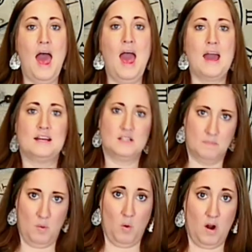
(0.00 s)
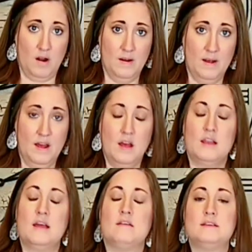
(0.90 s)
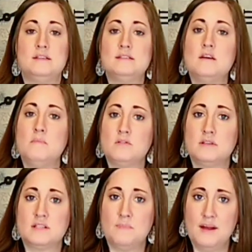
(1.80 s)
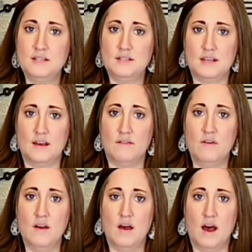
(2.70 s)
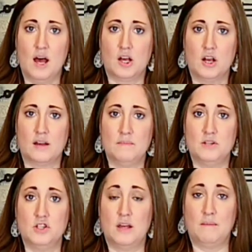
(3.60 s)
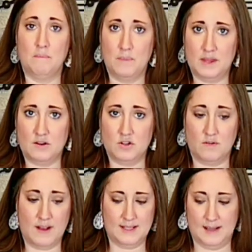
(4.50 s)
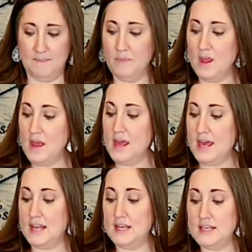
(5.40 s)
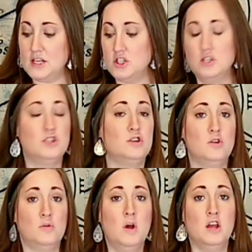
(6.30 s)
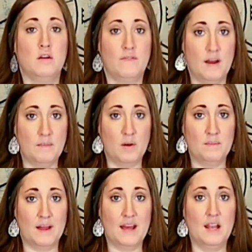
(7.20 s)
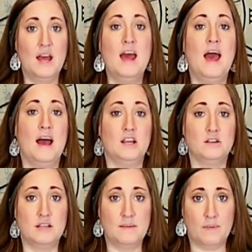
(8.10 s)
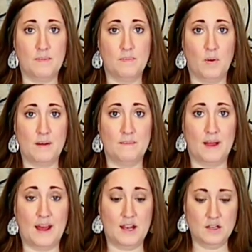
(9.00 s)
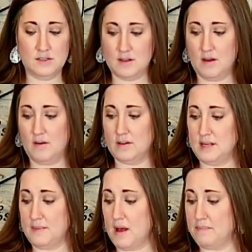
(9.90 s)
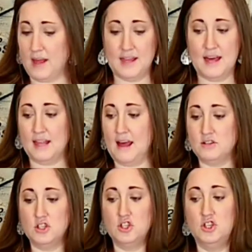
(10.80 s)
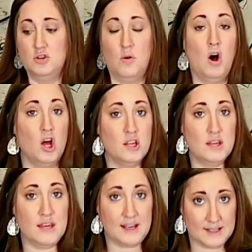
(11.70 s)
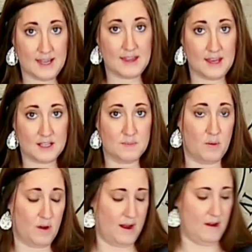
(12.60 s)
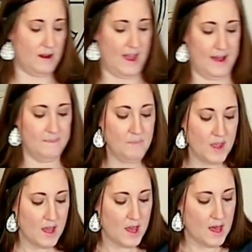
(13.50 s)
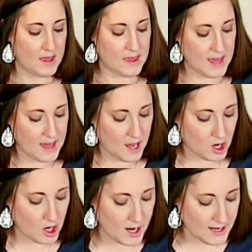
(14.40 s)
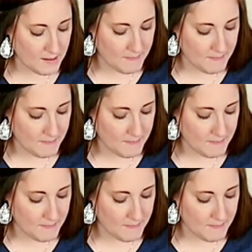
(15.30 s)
and more. Now, this is their most expensive Cricut machine, but there's a reason. In addition to your fine point blade and your deep point blade, so deep cut blade that allows you to do all the things that the Explorer Air can, the Cricut